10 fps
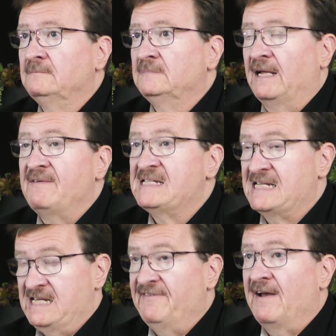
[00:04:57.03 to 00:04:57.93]
So I have
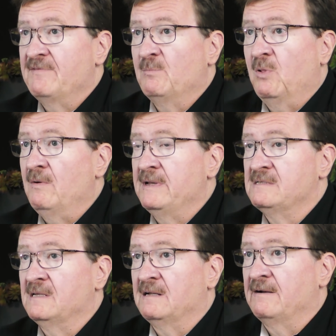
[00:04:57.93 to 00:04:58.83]
65
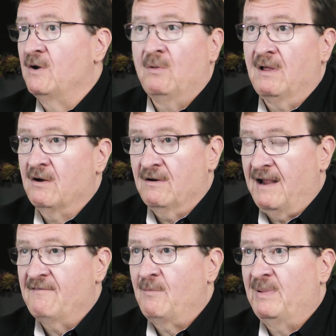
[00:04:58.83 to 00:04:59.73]
employees that no longer
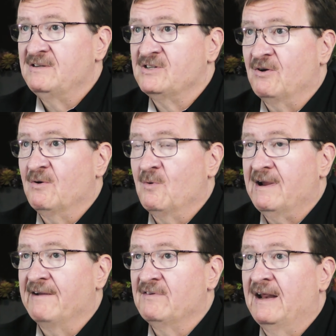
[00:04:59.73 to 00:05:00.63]
have a place to go to
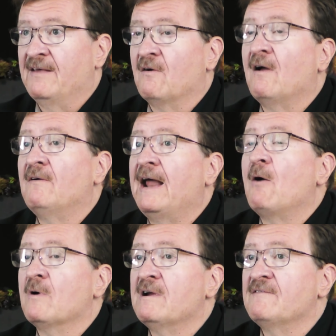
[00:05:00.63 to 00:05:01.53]
work every day. They're all
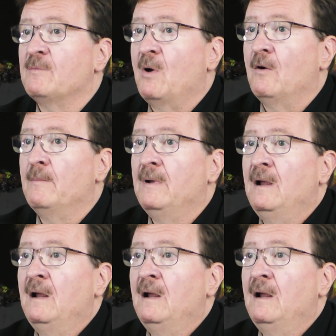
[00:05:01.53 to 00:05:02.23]
now working from home.